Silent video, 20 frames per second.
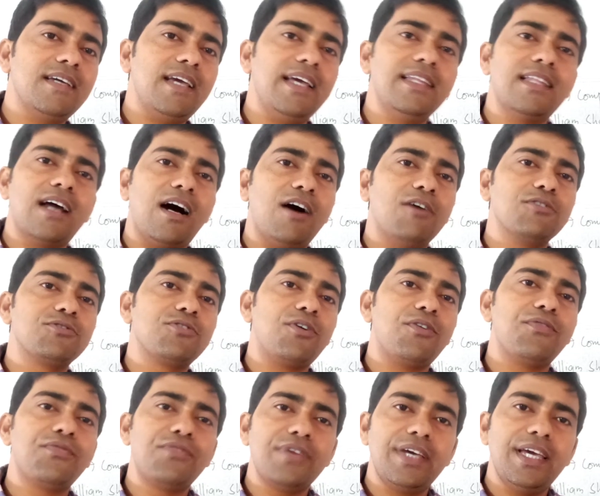in the house
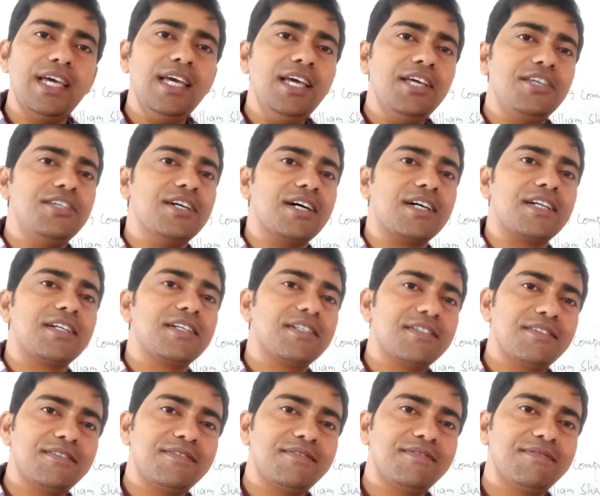of a year.
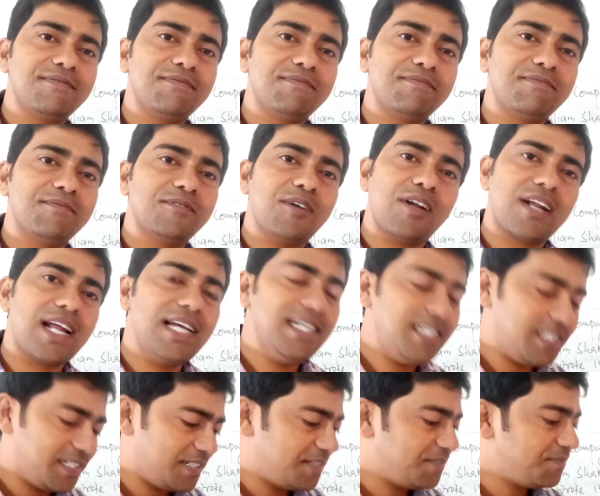Alright?